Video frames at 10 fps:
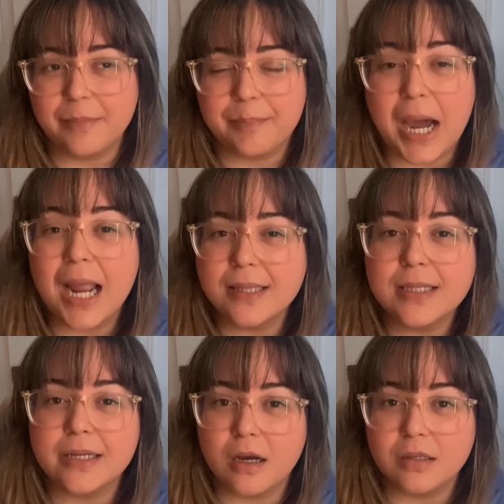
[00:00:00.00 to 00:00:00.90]

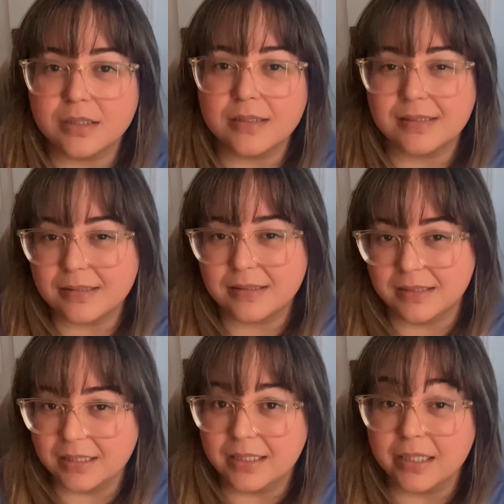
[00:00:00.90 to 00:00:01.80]
piling on
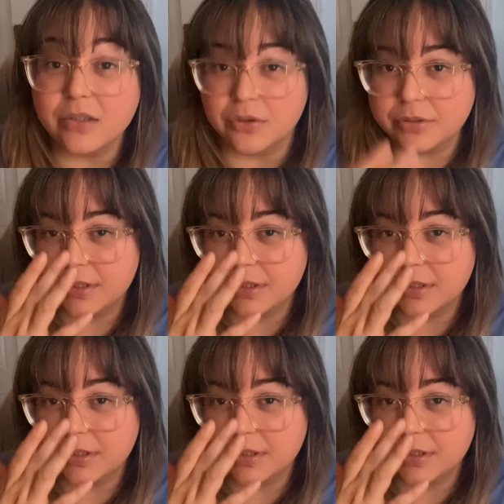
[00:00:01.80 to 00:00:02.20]
the guilt